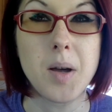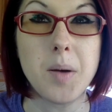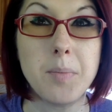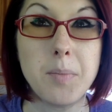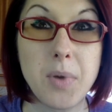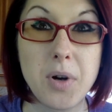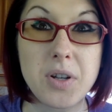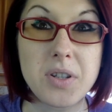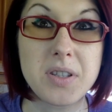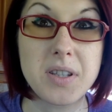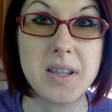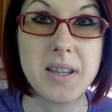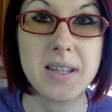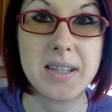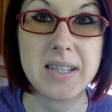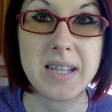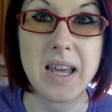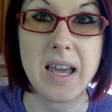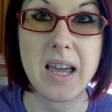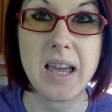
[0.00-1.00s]
Most of the
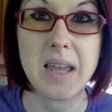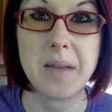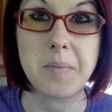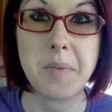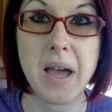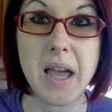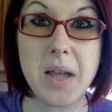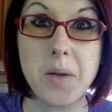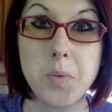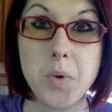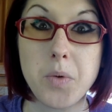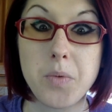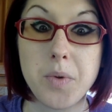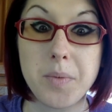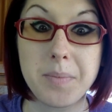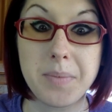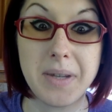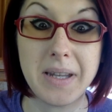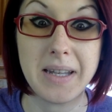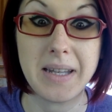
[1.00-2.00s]
time, I will
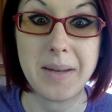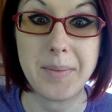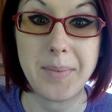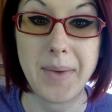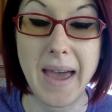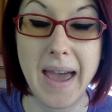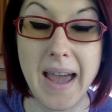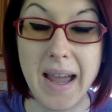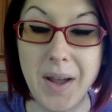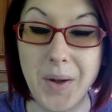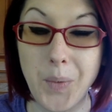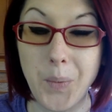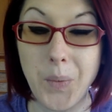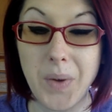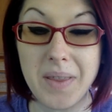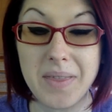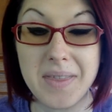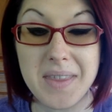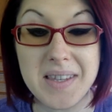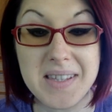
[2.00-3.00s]
repeat it back
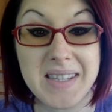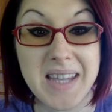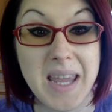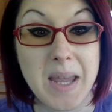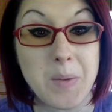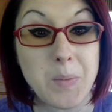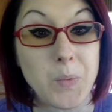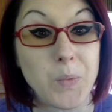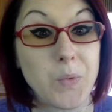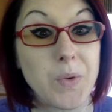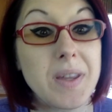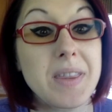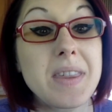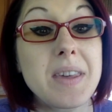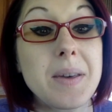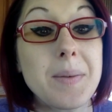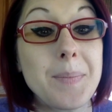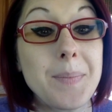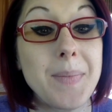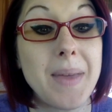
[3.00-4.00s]
with the same
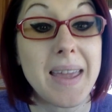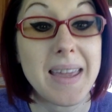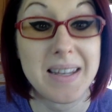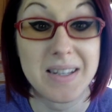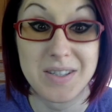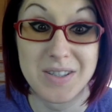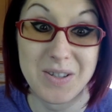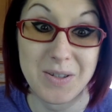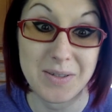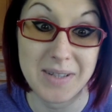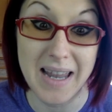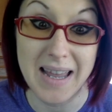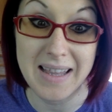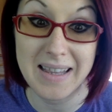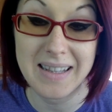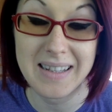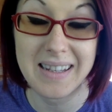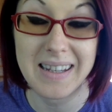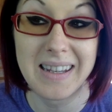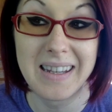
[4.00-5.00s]
rhythm and
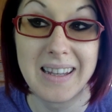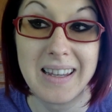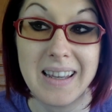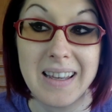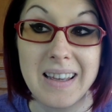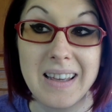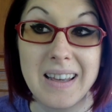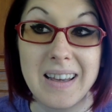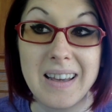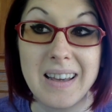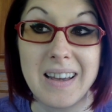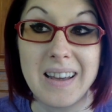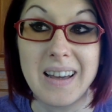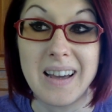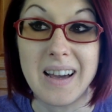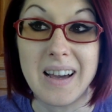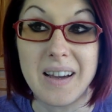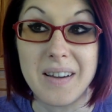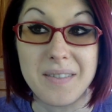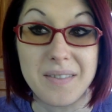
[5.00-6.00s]
tonality
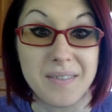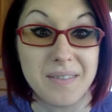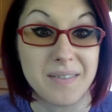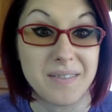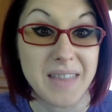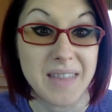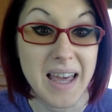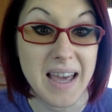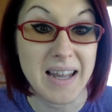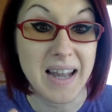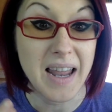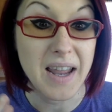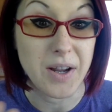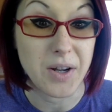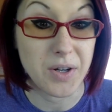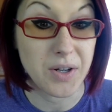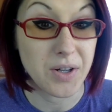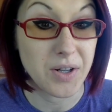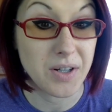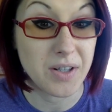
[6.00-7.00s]
of that I
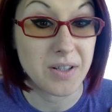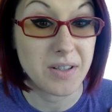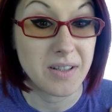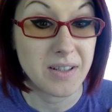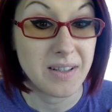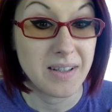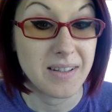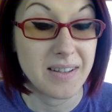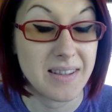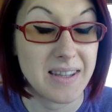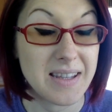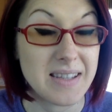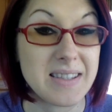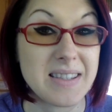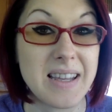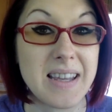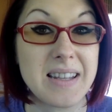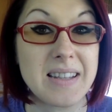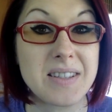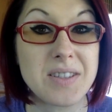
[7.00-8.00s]
heard this
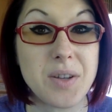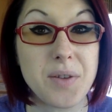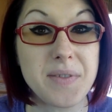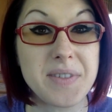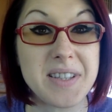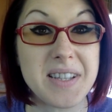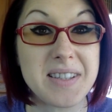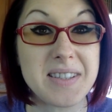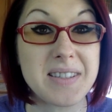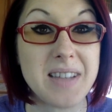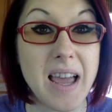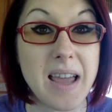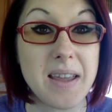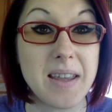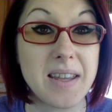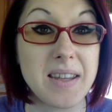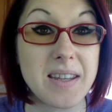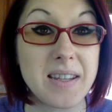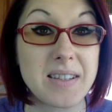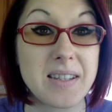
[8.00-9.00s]
in. So if it's a,
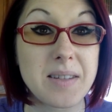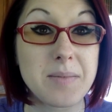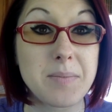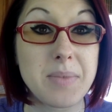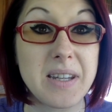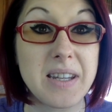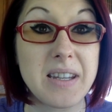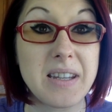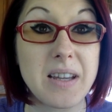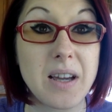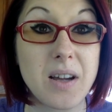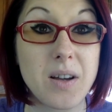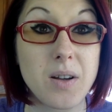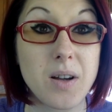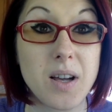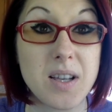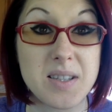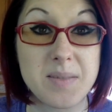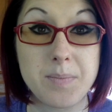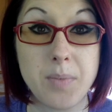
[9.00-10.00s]
it can be
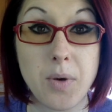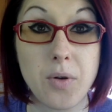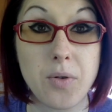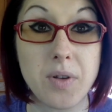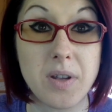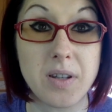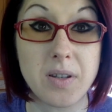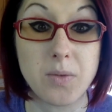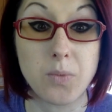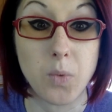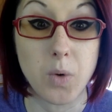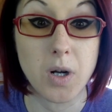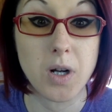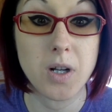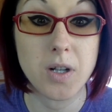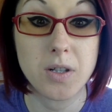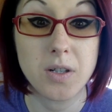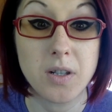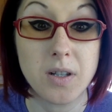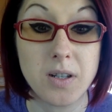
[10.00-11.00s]
a spoken
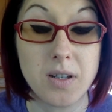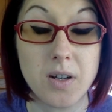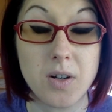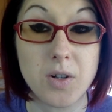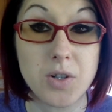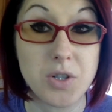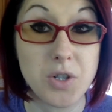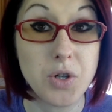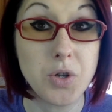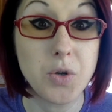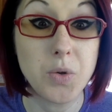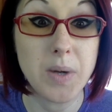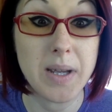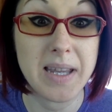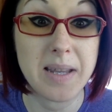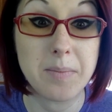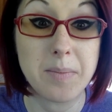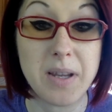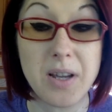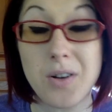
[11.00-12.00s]
word or two, it
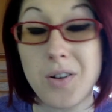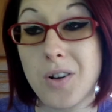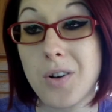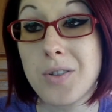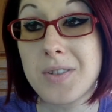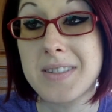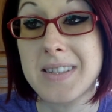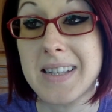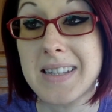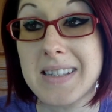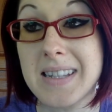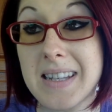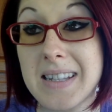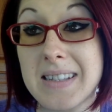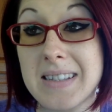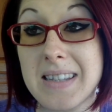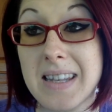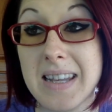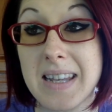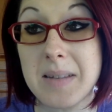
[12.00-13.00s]
can be a whole sentence,
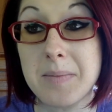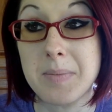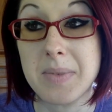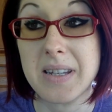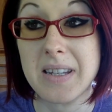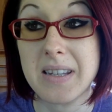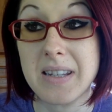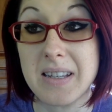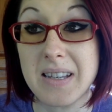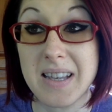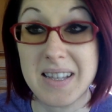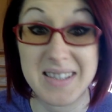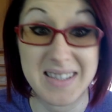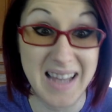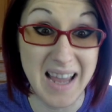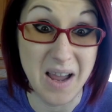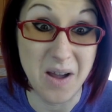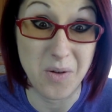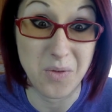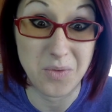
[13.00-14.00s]
it can be a
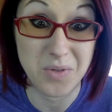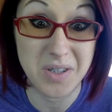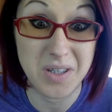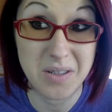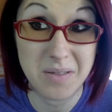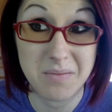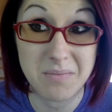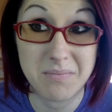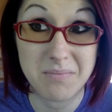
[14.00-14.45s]
sound